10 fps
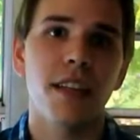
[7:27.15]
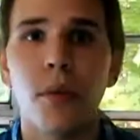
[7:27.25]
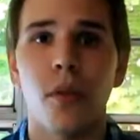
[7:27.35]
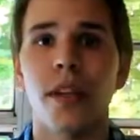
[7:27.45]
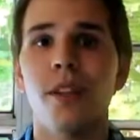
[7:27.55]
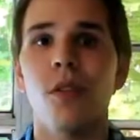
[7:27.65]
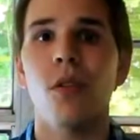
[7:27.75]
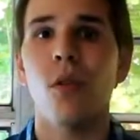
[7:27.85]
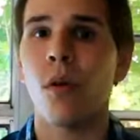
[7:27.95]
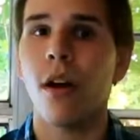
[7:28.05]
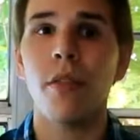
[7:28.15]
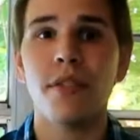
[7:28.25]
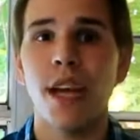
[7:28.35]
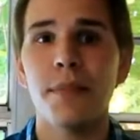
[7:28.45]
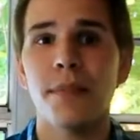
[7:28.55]
political, or other
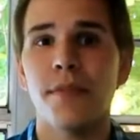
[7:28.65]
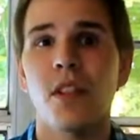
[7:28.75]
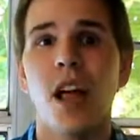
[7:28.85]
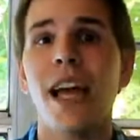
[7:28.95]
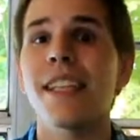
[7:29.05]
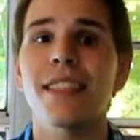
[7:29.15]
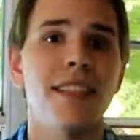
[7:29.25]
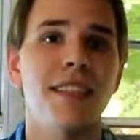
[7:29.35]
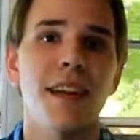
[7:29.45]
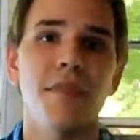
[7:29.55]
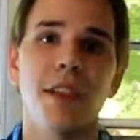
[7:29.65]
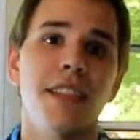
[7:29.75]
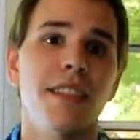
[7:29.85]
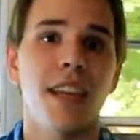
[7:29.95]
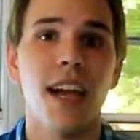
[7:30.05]
types of alliances that
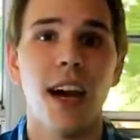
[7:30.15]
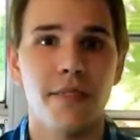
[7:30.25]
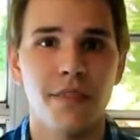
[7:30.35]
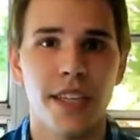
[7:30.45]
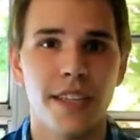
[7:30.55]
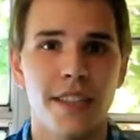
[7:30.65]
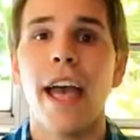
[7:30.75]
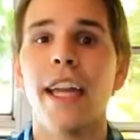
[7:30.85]
relate to the conflict.